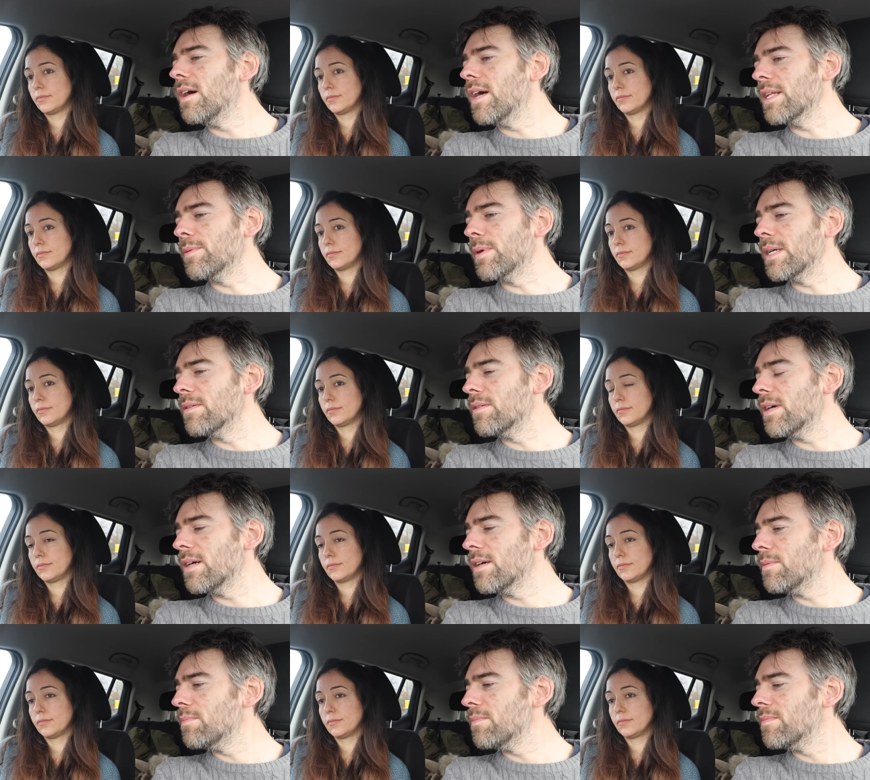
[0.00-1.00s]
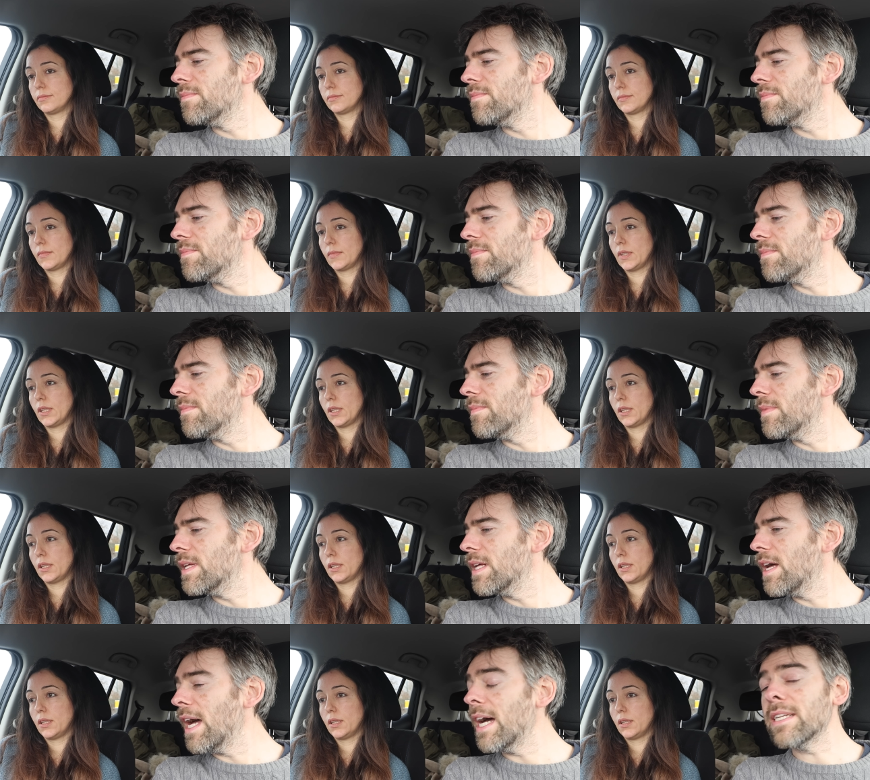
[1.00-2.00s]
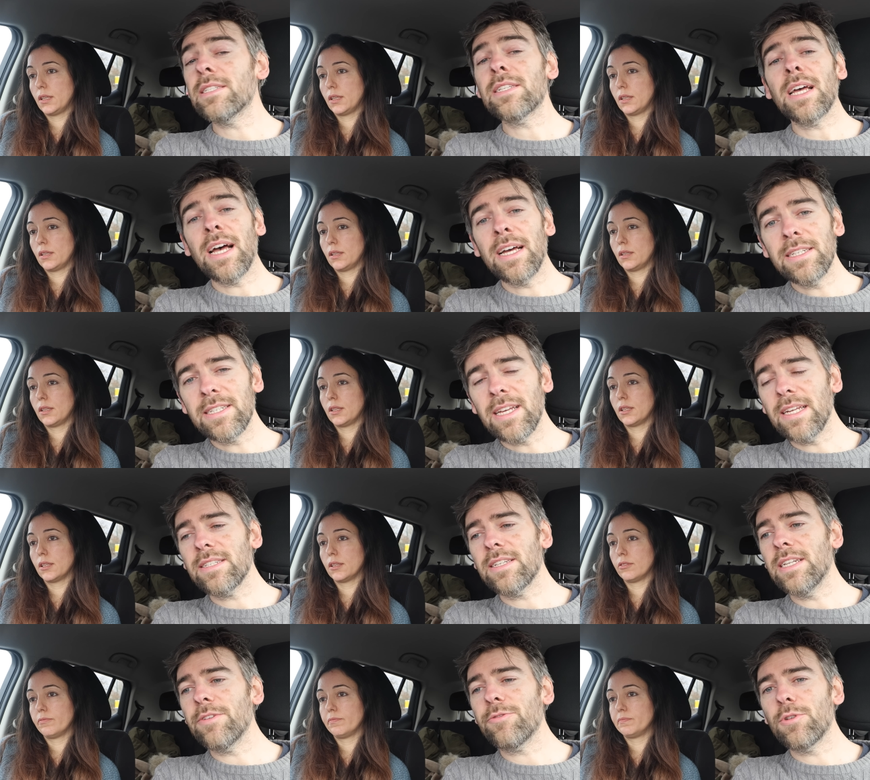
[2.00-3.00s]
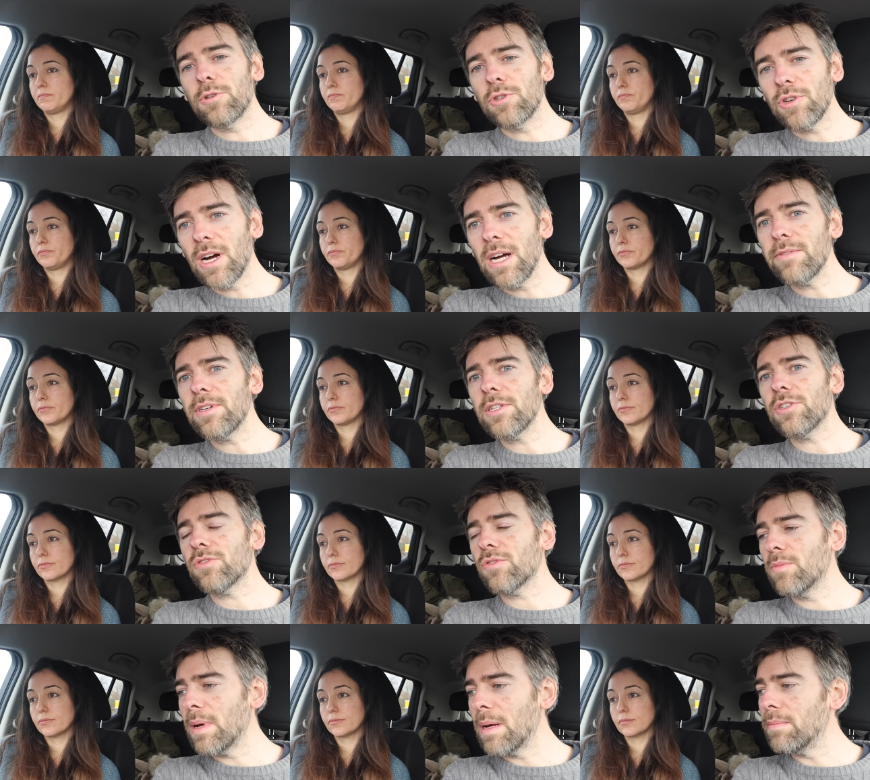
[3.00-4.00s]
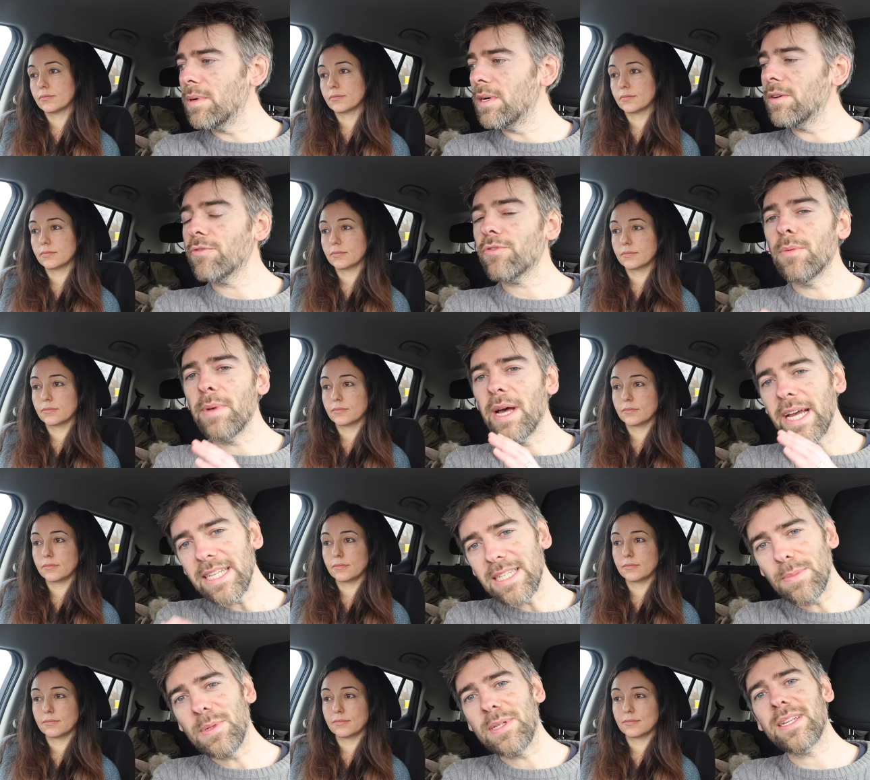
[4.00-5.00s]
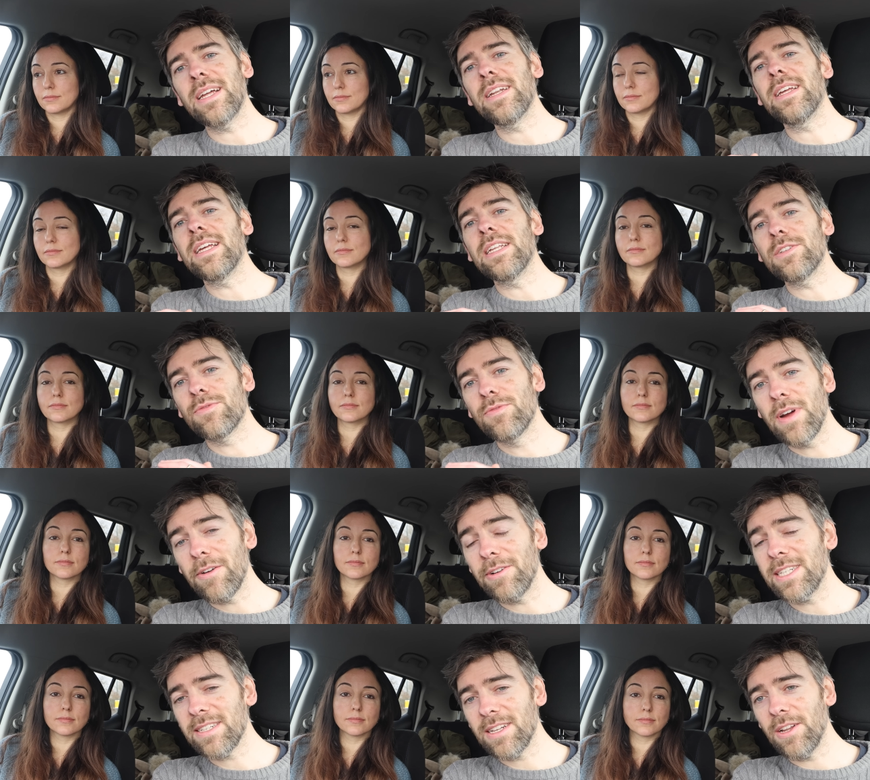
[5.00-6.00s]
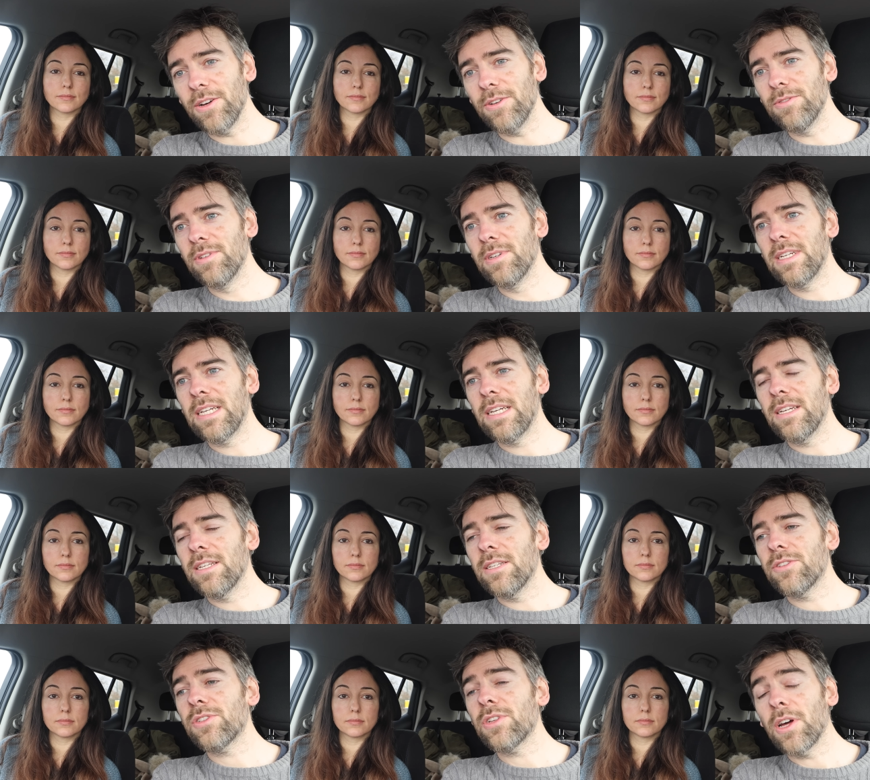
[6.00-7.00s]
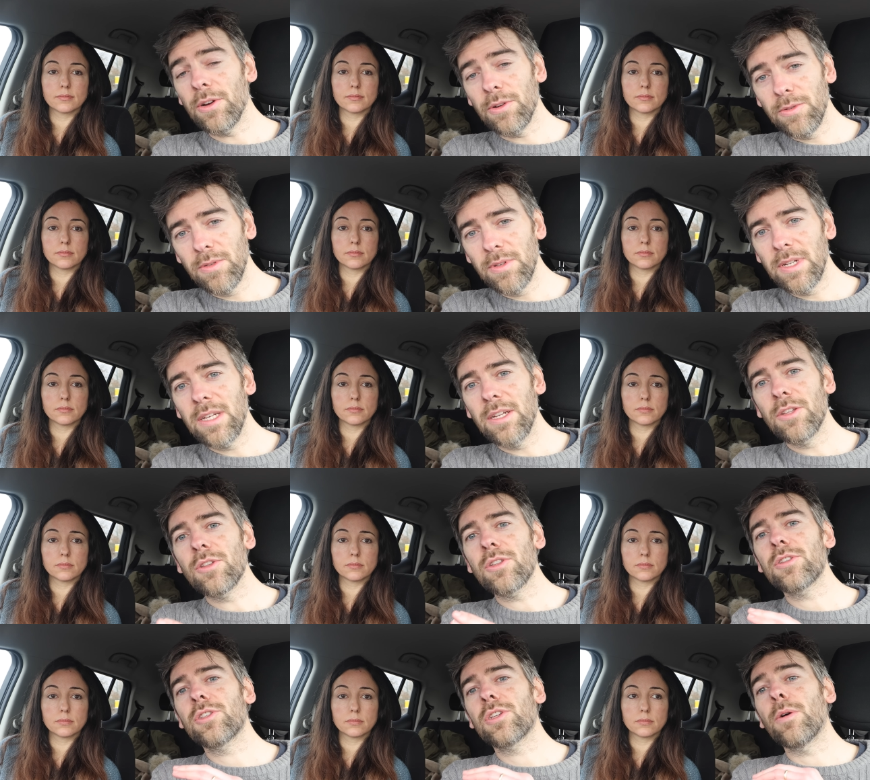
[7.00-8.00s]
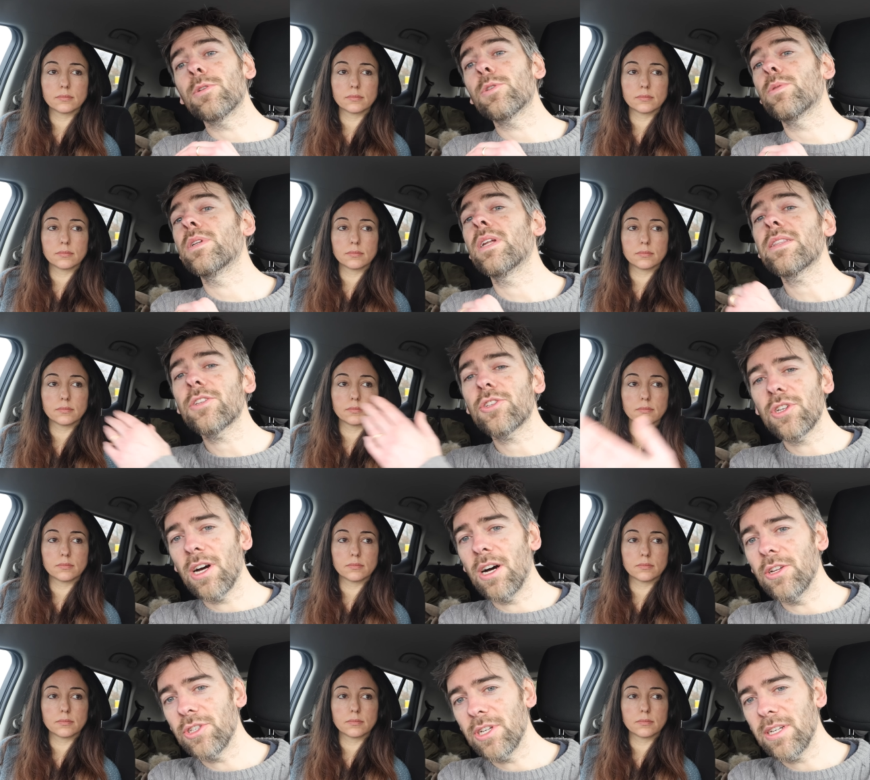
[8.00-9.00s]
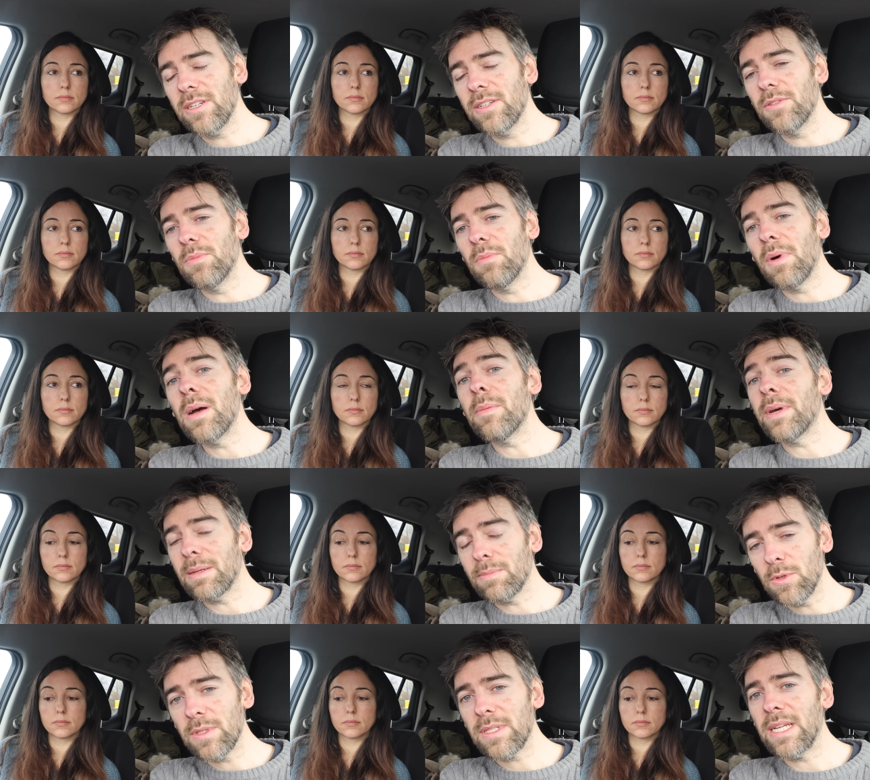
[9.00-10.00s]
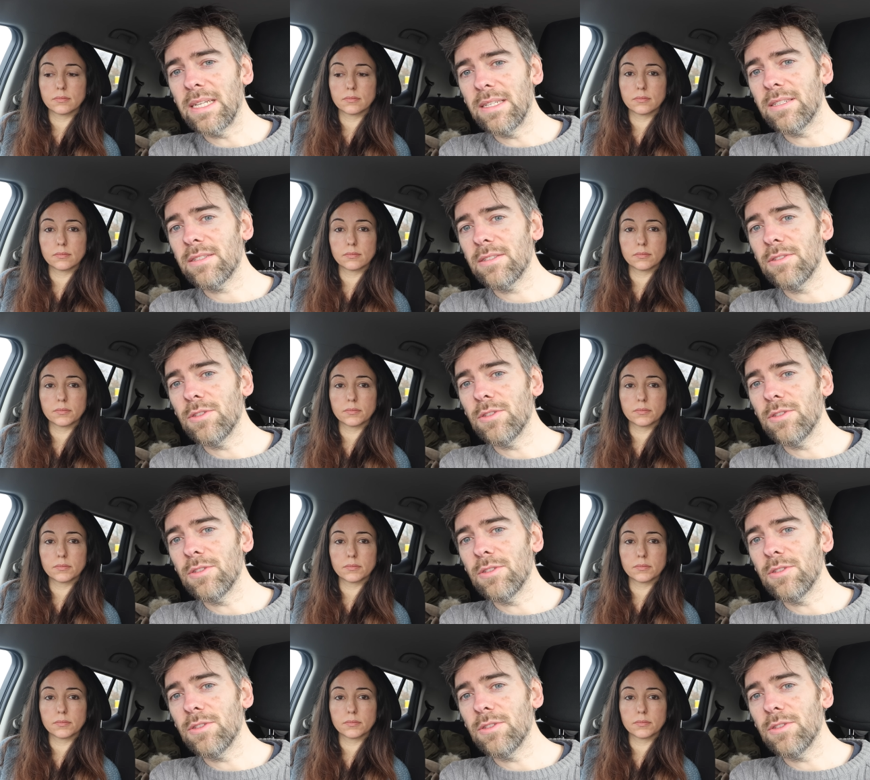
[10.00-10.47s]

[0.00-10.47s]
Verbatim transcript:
Speaker 1: Anyway, um, and, and yes, and if you're a driver, just remember from 80% it's very slow. So going to another charger might make more sense.